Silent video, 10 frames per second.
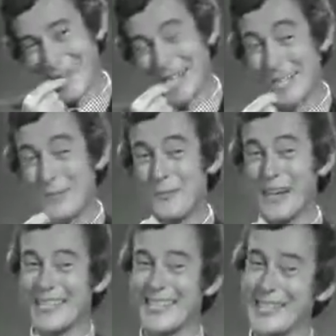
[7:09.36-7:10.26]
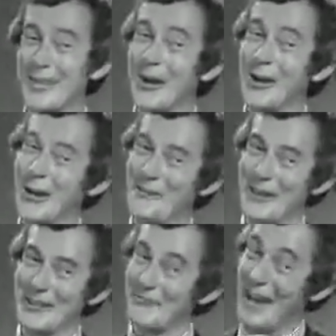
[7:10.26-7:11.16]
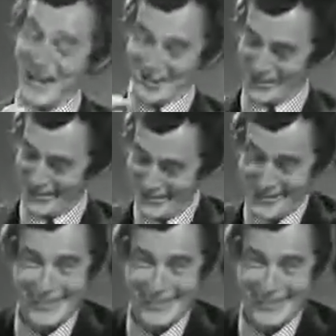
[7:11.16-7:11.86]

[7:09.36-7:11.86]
wits is all I want to match with you.